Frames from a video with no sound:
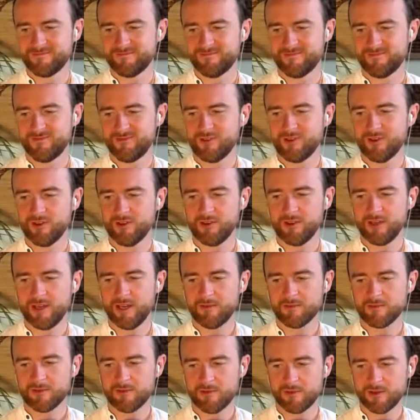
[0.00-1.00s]
Forgot the
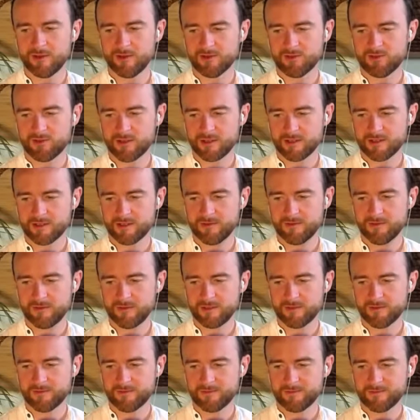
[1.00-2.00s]
names of my own tracks,
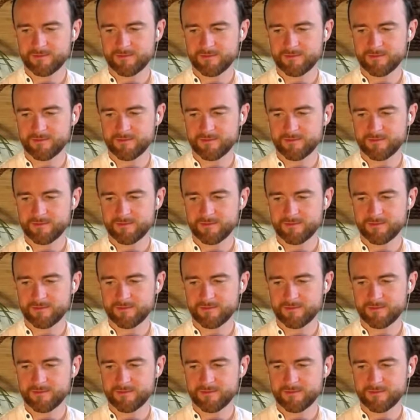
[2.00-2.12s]
haven't I?